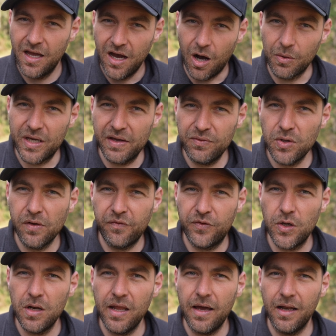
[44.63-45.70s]
I'll give you a
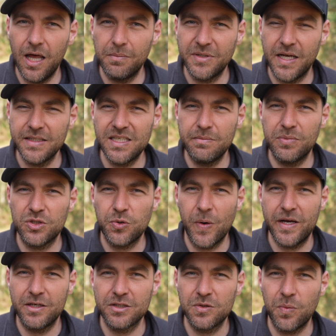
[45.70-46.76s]
few little updates in
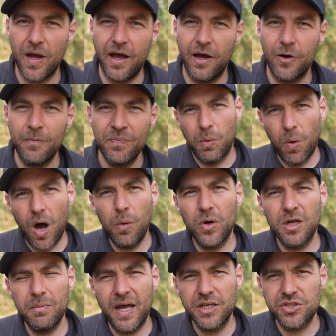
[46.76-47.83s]
between as well, but what I want
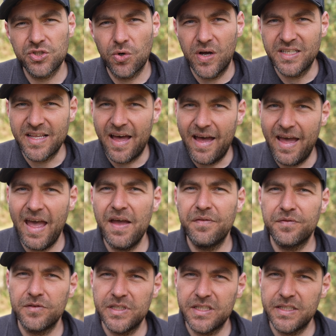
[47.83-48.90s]
to make sure is that
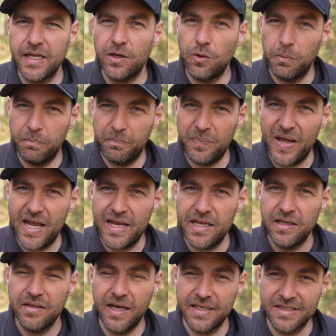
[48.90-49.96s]
every single
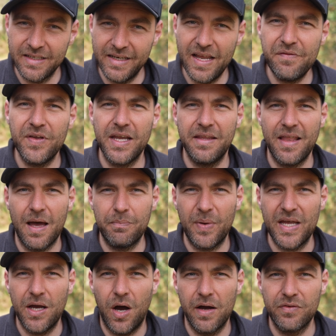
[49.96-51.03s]
bee that is living in that
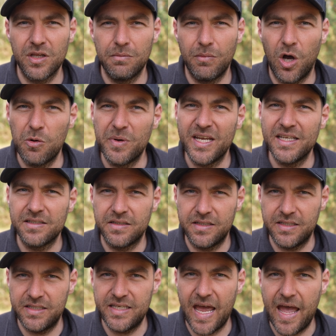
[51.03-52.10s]
beehive at the moment is
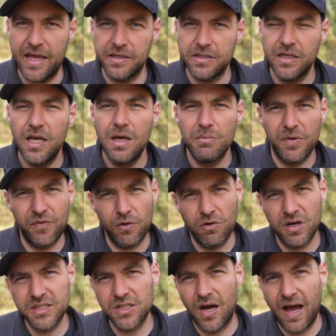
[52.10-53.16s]
dead
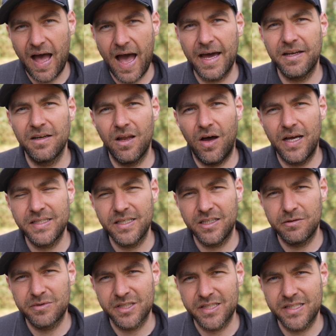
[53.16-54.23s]
before I start analyzing
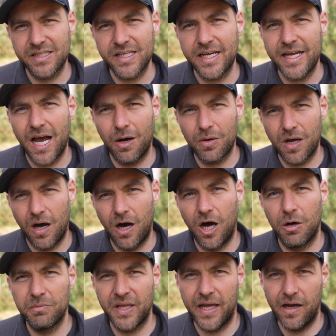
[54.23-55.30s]
them to see how
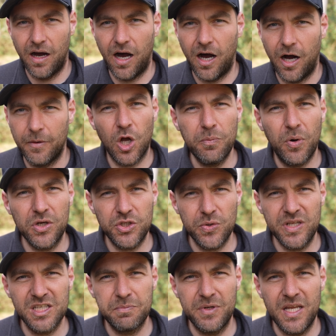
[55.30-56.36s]
calm they are. No point
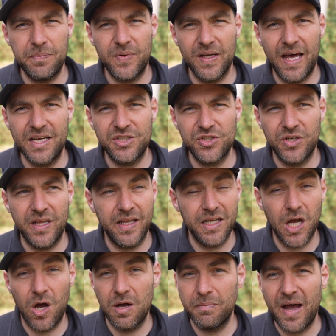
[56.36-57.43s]
doing this manipulation and then
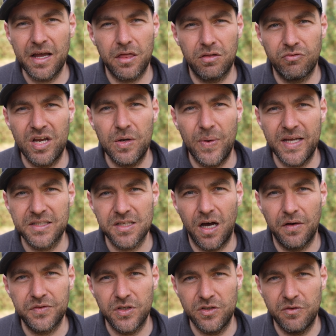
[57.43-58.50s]
going back three weeks
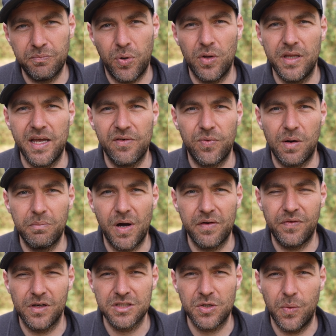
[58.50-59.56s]
after you've put the F1
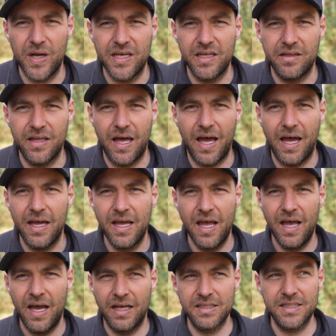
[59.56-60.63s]
Buckfast Queen in there
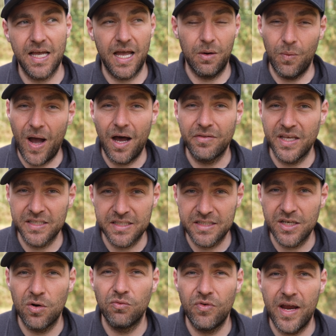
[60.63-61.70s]
and saying, wow, they're
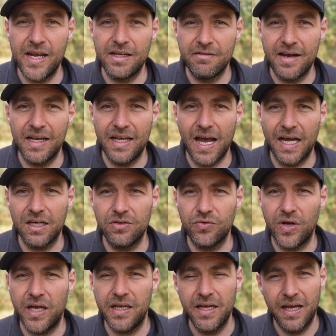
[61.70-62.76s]
still really, really
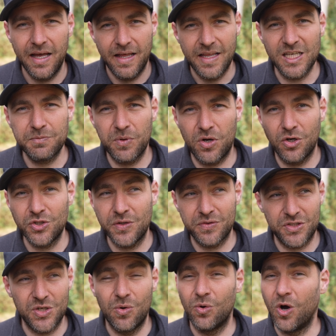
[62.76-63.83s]
angry. That's because you've
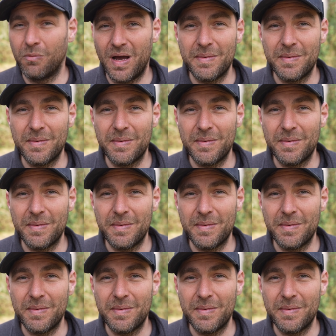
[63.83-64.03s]
still got